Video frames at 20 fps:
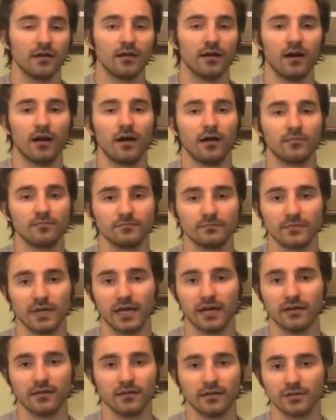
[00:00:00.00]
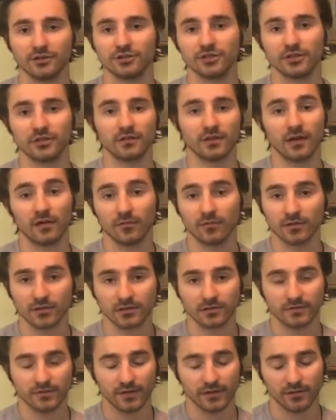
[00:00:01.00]
and a shirt that
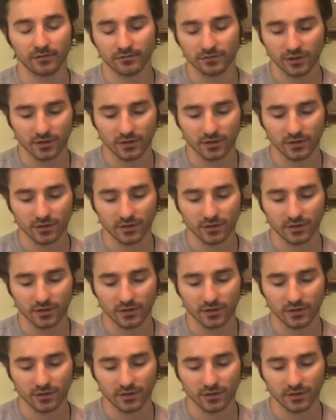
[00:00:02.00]
works for you.